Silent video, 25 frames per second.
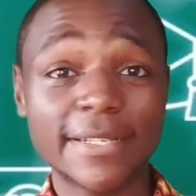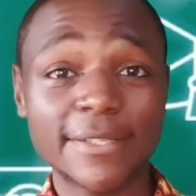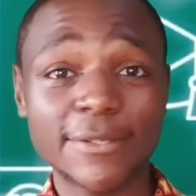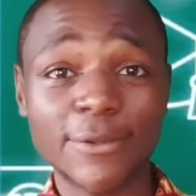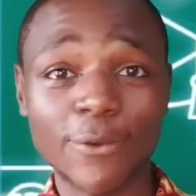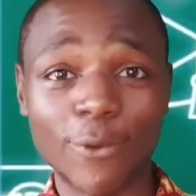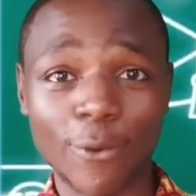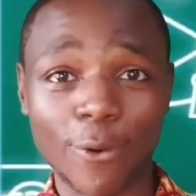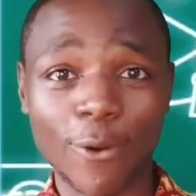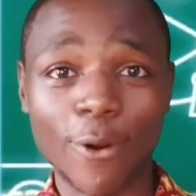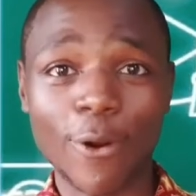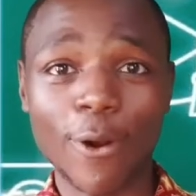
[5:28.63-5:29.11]

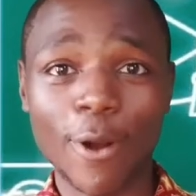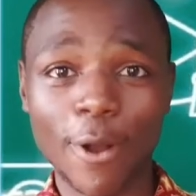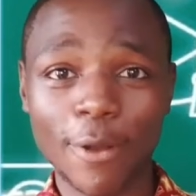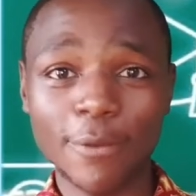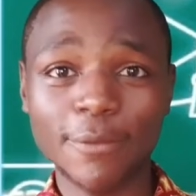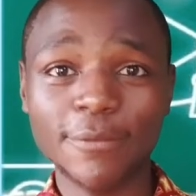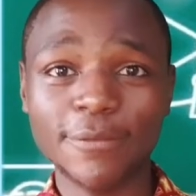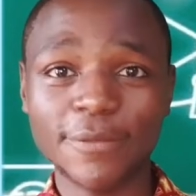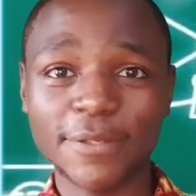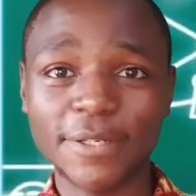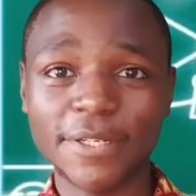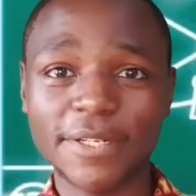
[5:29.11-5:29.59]
So
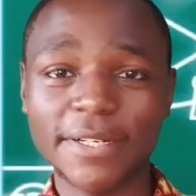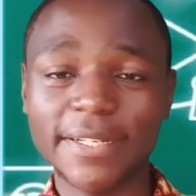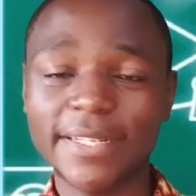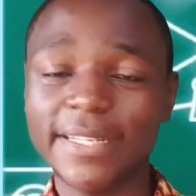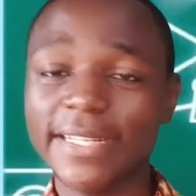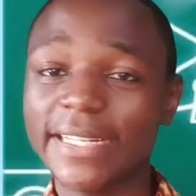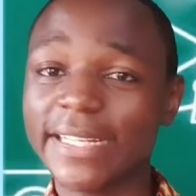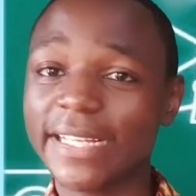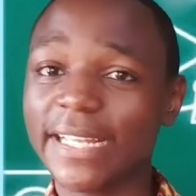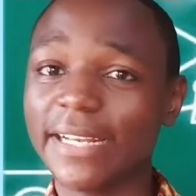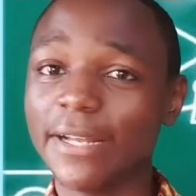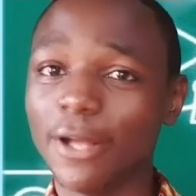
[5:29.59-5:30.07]

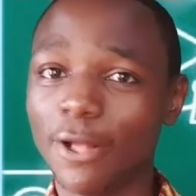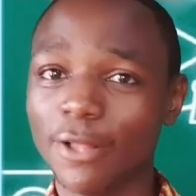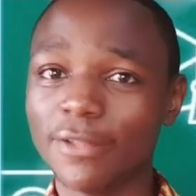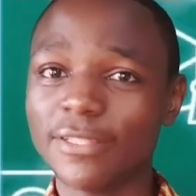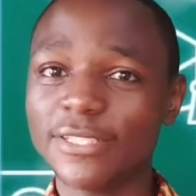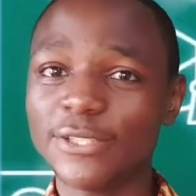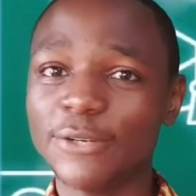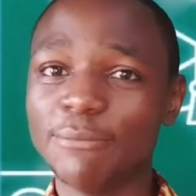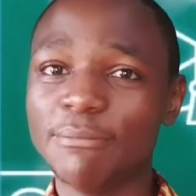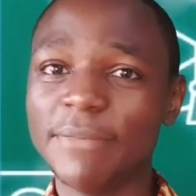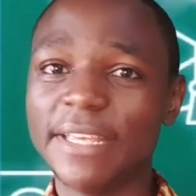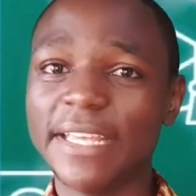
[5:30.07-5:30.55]
over can
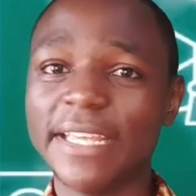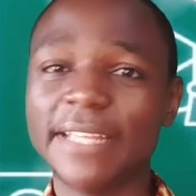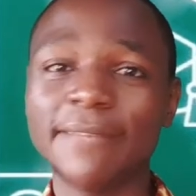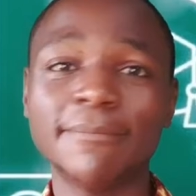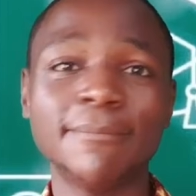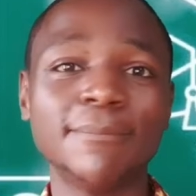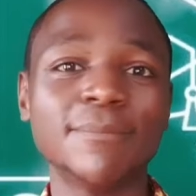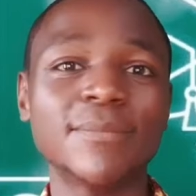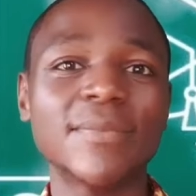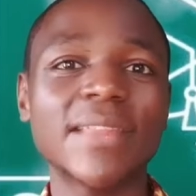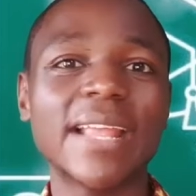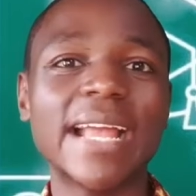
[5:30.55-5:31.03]
also
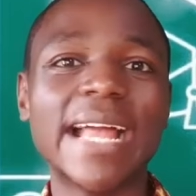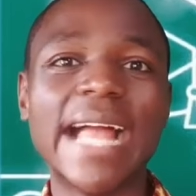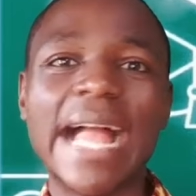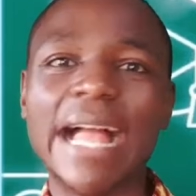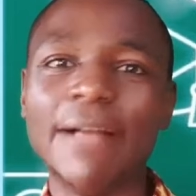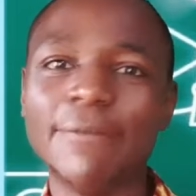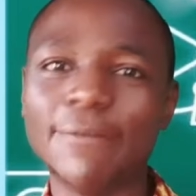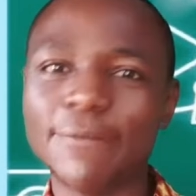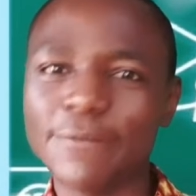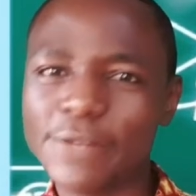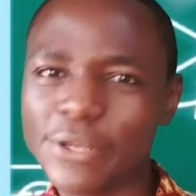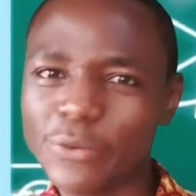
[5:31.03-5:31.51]
mean
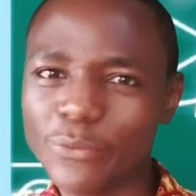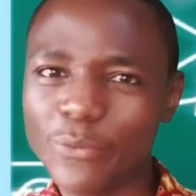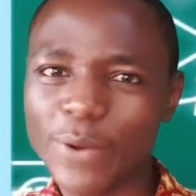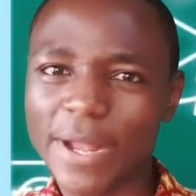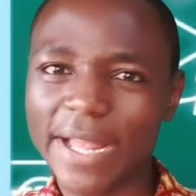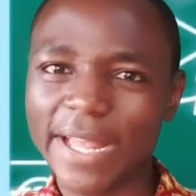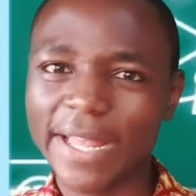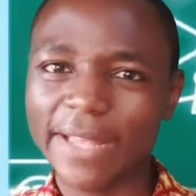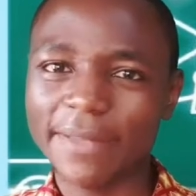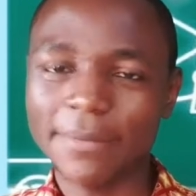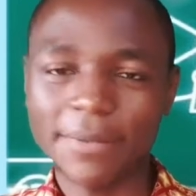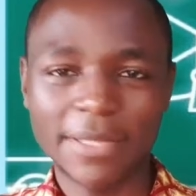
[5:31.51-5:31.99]

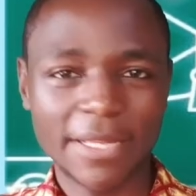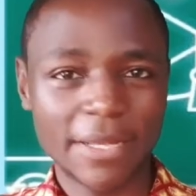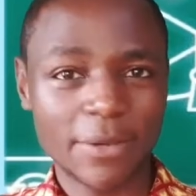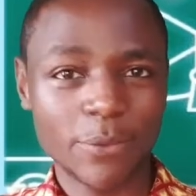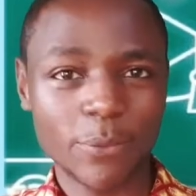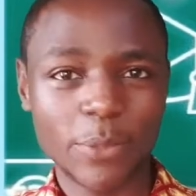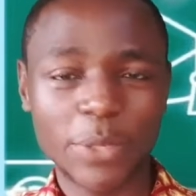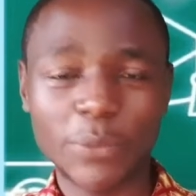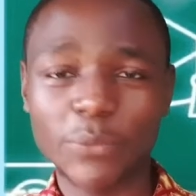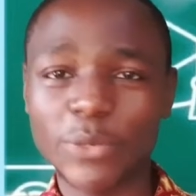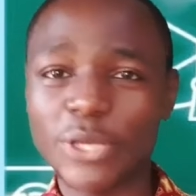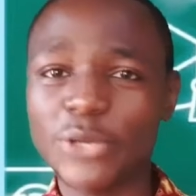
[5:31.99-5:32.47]
everywhere
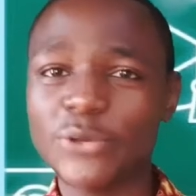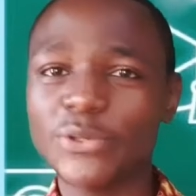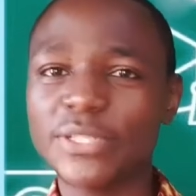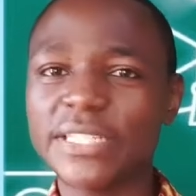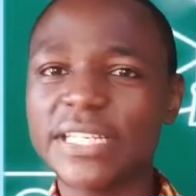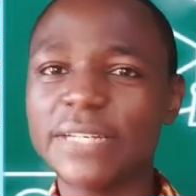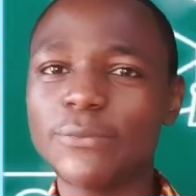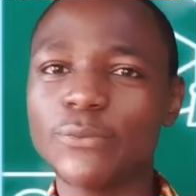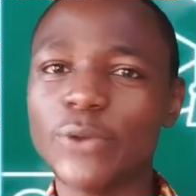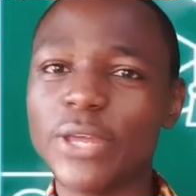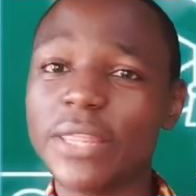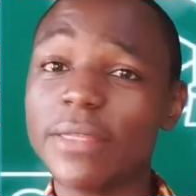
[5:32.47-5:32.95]
when we
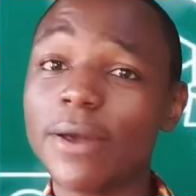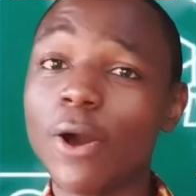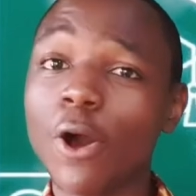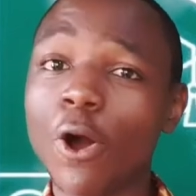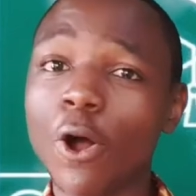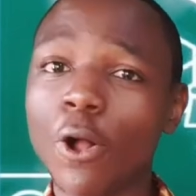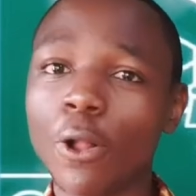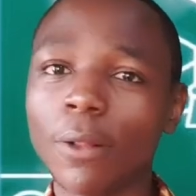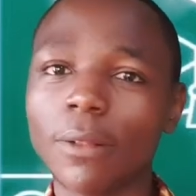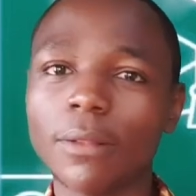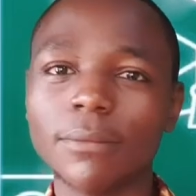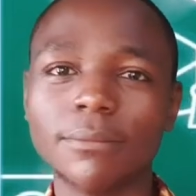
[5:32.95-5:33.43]
use it with
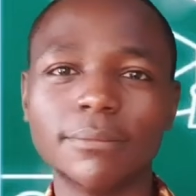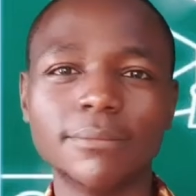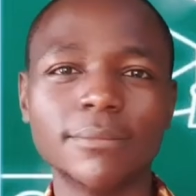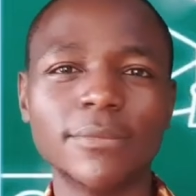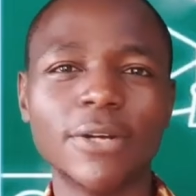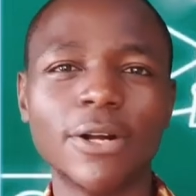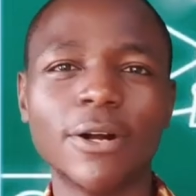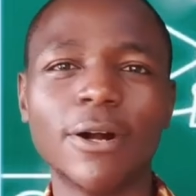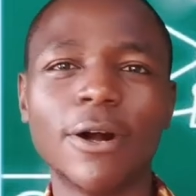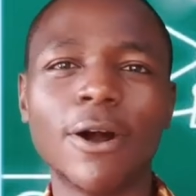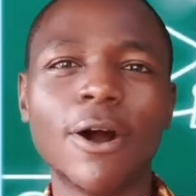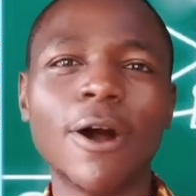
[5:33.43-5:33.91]
all
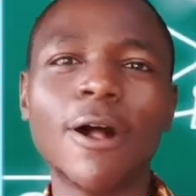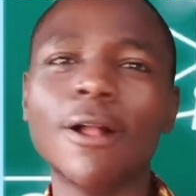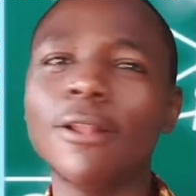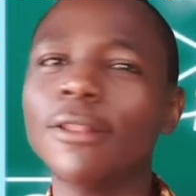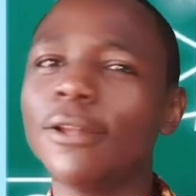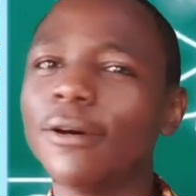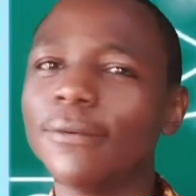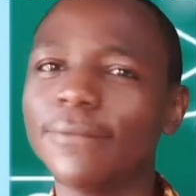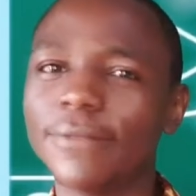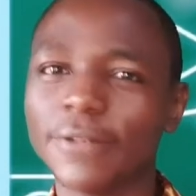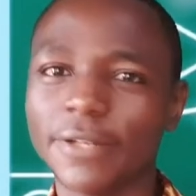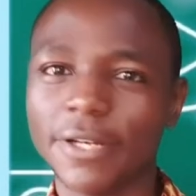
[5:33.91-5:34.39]

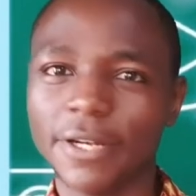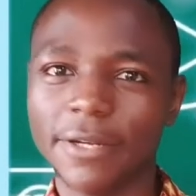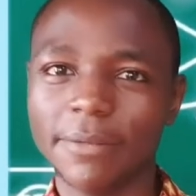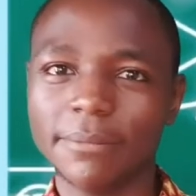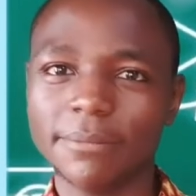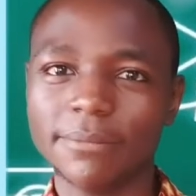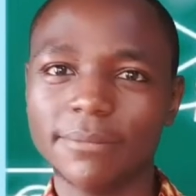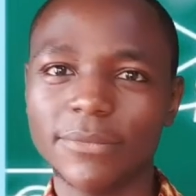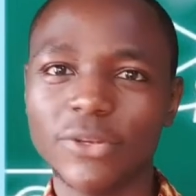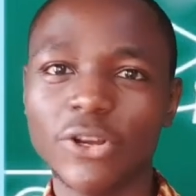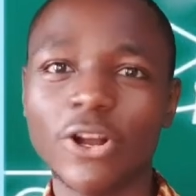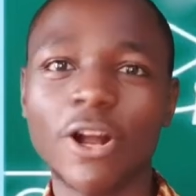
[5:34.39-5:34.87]

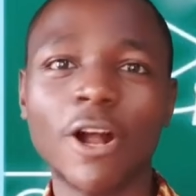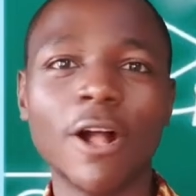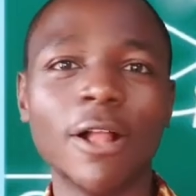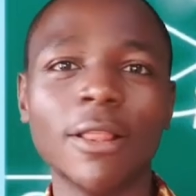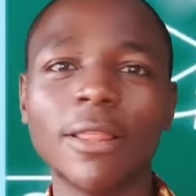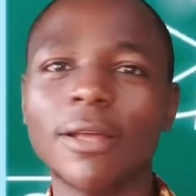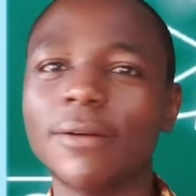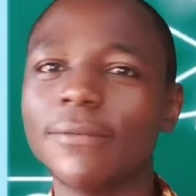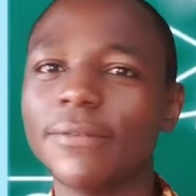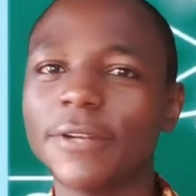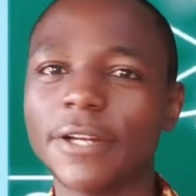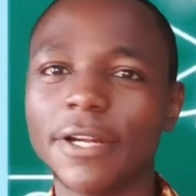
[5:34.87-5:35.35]
over,
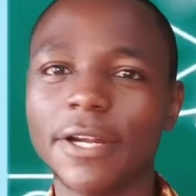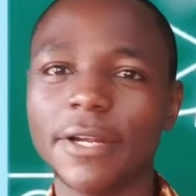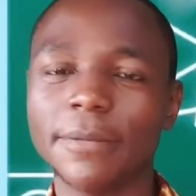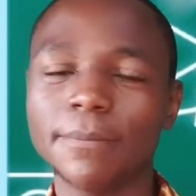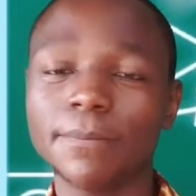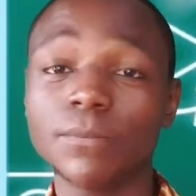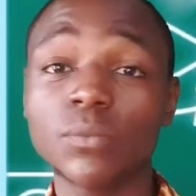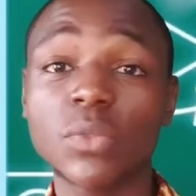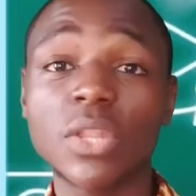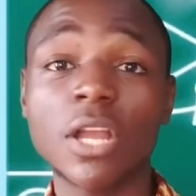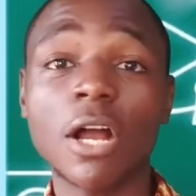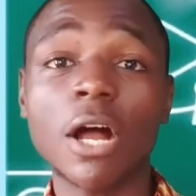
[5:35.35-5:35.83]
all over,
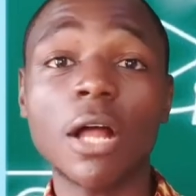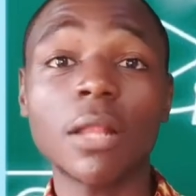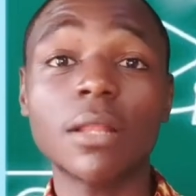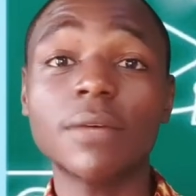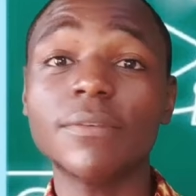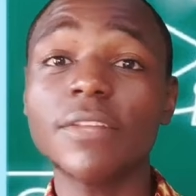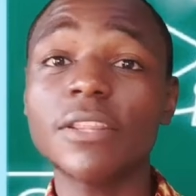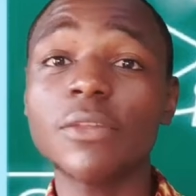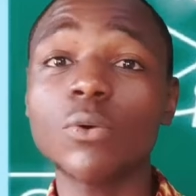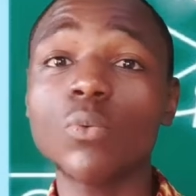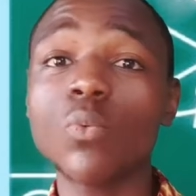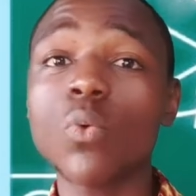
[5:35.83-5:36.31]

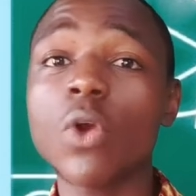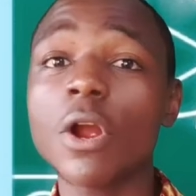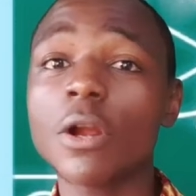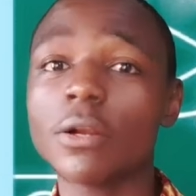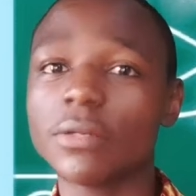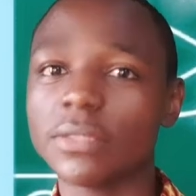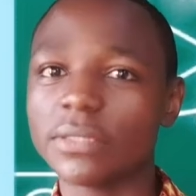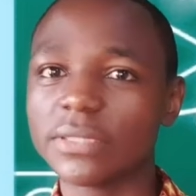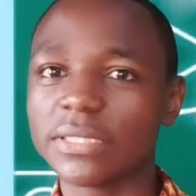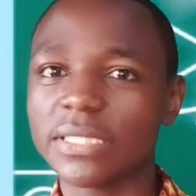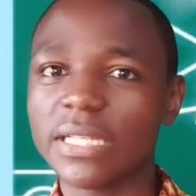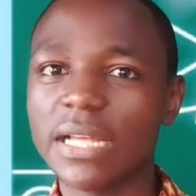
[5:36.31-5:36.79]
all over the
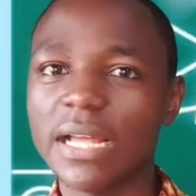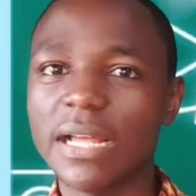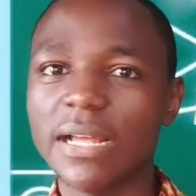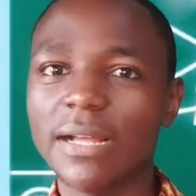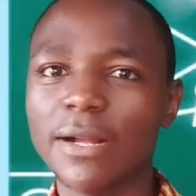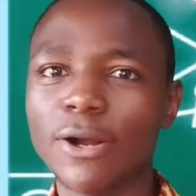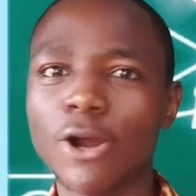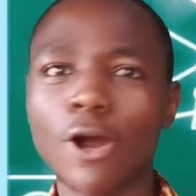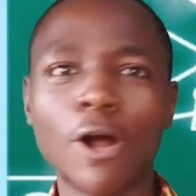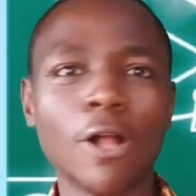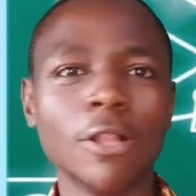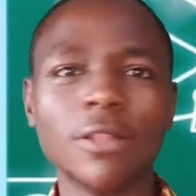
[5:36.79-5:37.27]
world,
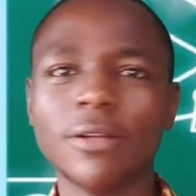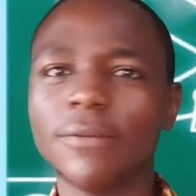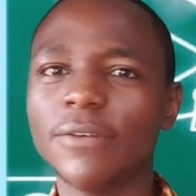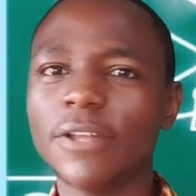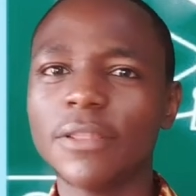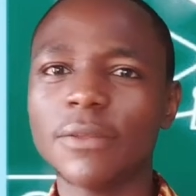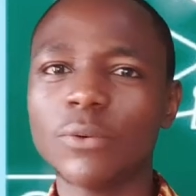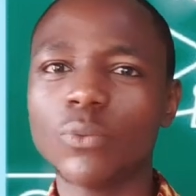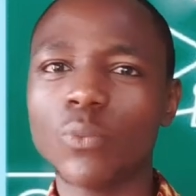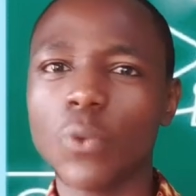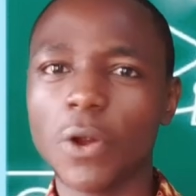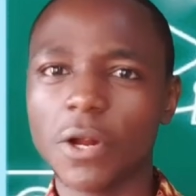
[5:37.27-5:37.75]
all
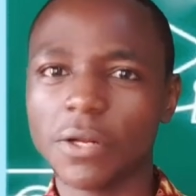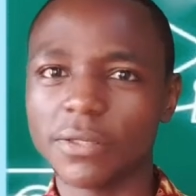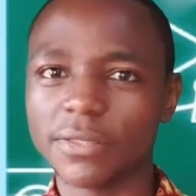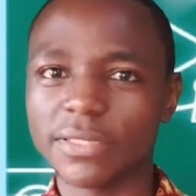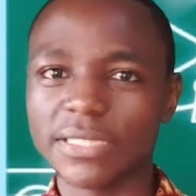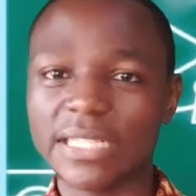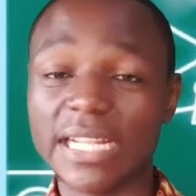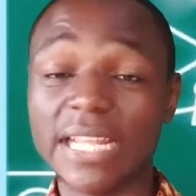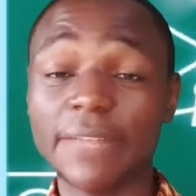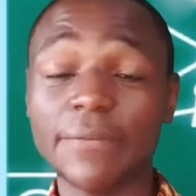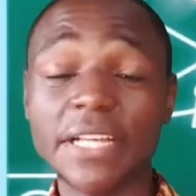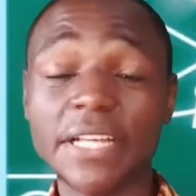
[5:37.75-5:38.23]
over the world.